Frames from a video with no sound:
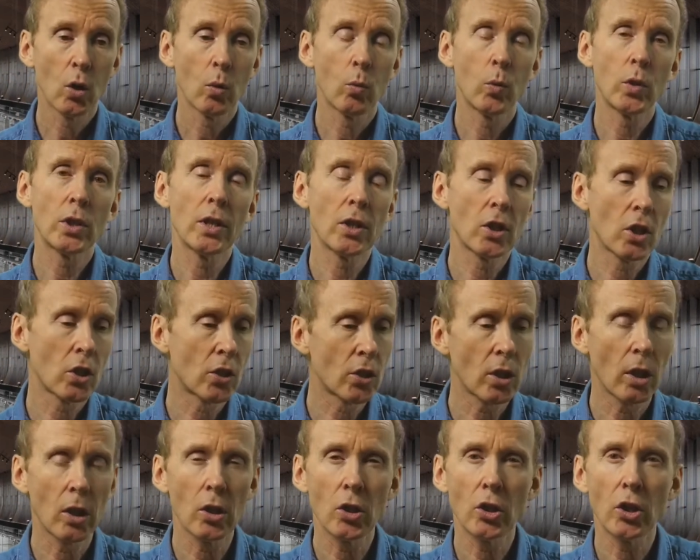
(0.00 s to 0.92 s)
which is
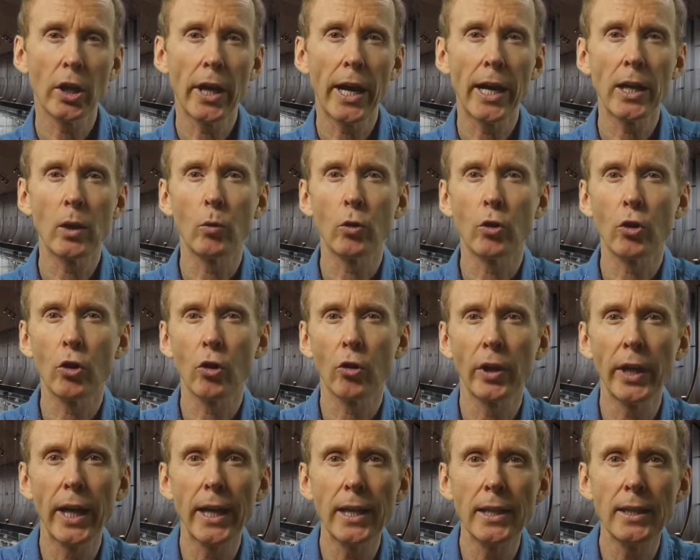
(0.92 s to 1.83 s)
associated with
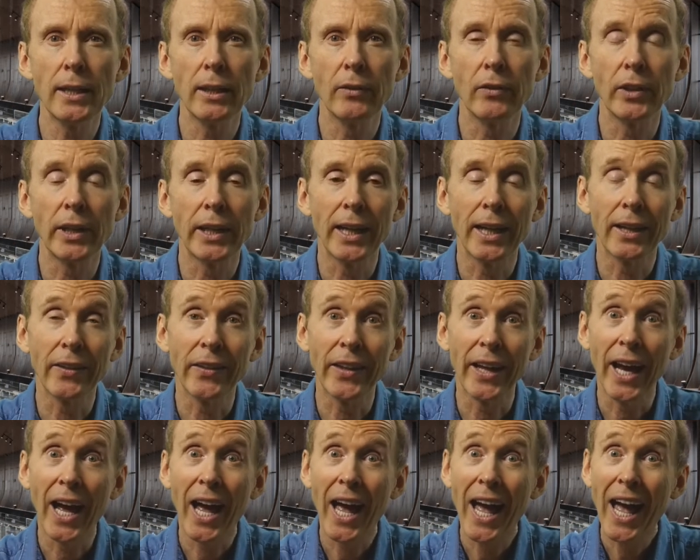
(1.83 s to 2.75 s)
creativity and
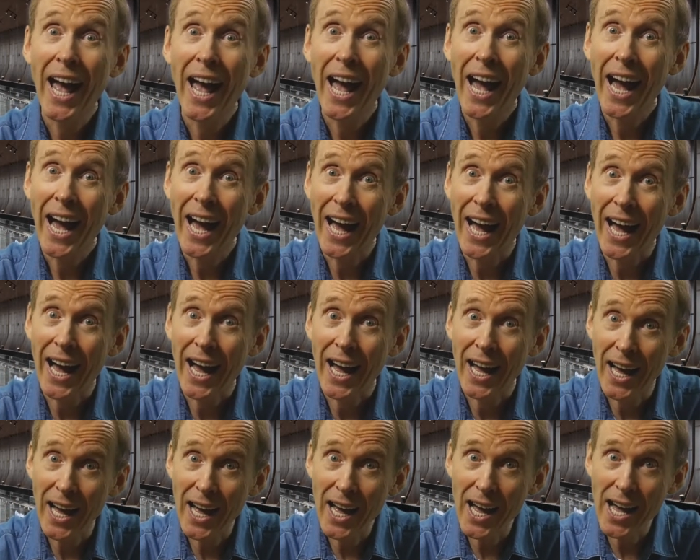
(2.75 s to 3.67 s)
the
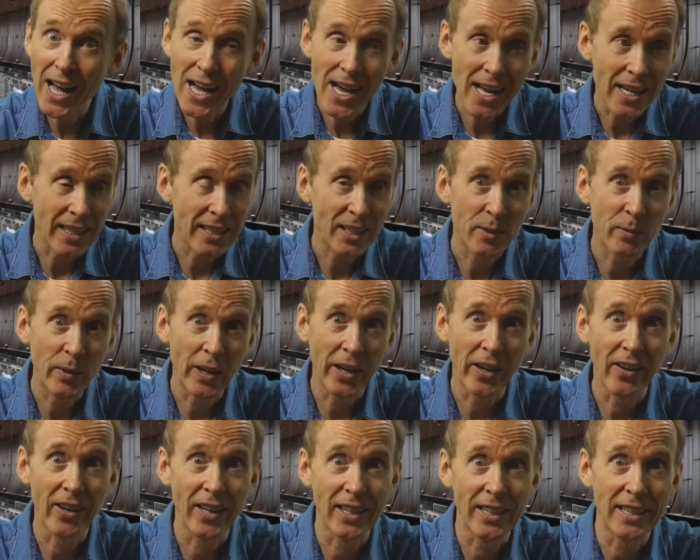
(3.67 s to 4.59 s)
aha
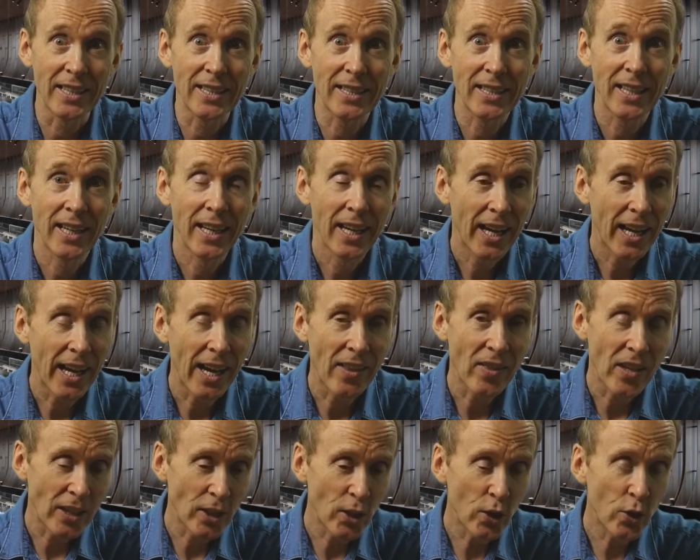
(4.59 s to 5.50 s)
experience.
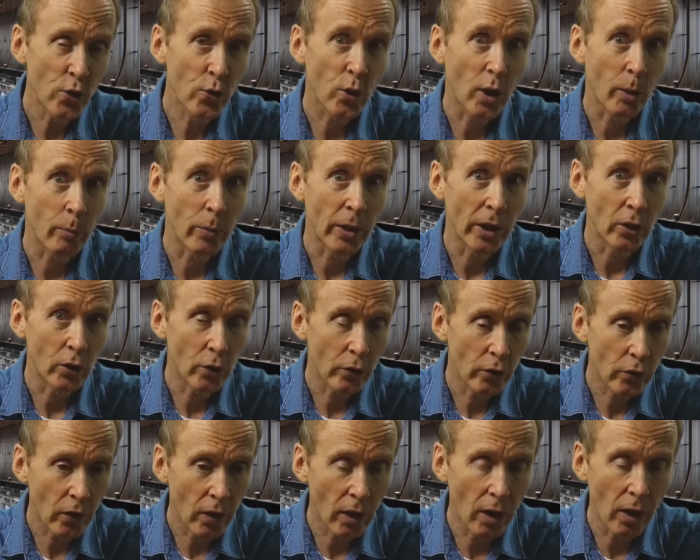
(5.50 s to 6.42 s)
And then you drop into
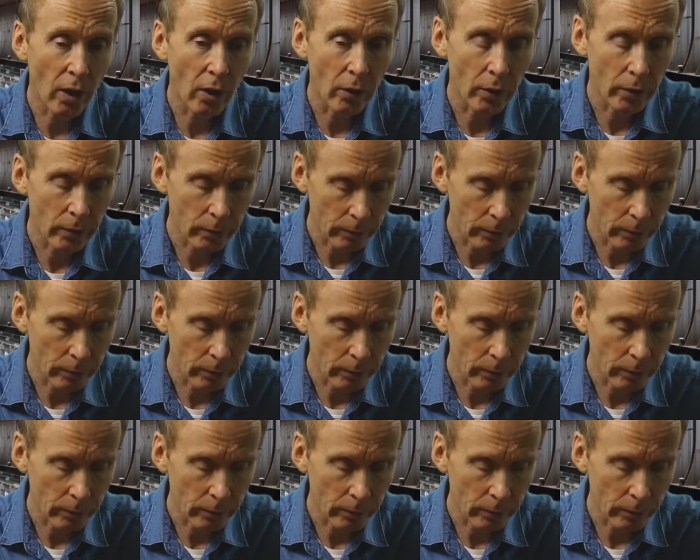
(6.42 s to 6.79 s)
flow.